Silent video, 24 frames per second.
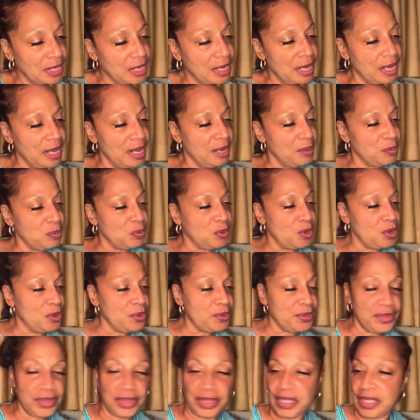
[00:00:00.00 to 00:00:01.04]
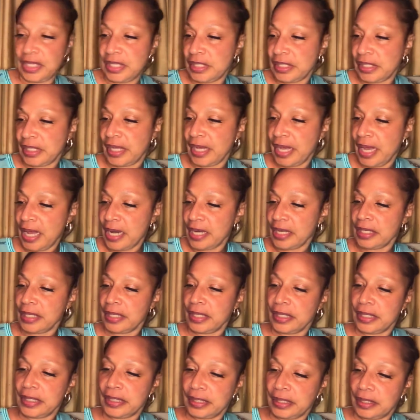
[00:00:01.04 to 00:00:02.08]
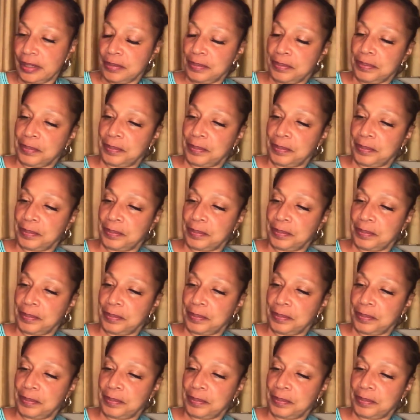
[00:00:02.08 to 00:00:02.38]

I wrote this catechism,